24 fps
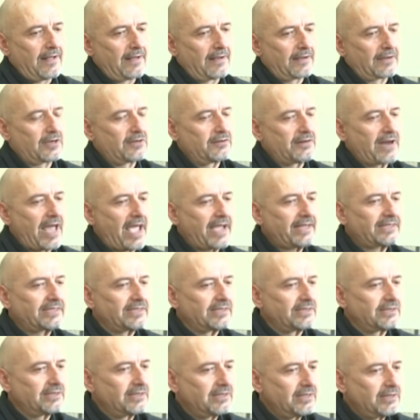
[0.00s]

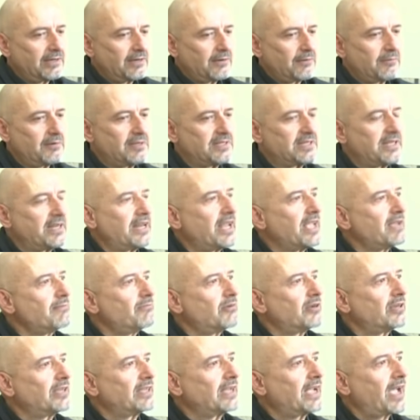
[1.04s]
connected with the
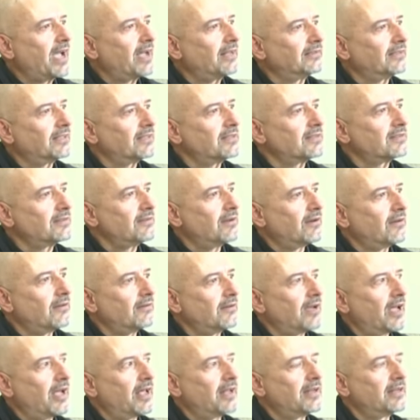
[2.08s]
neighboring countries. No?
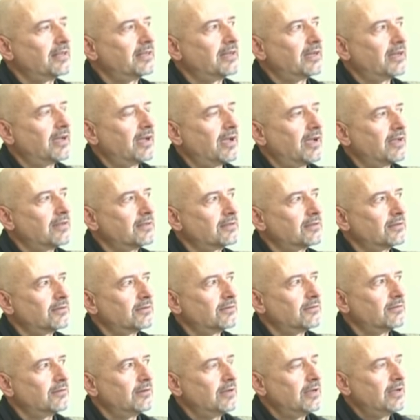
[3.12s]
And
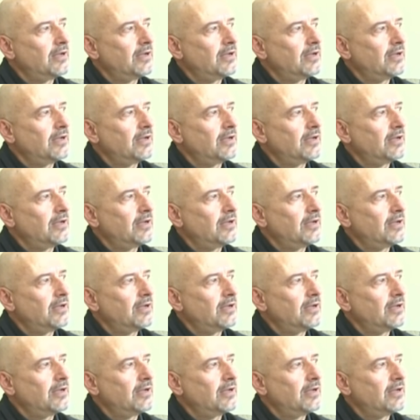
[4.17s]
so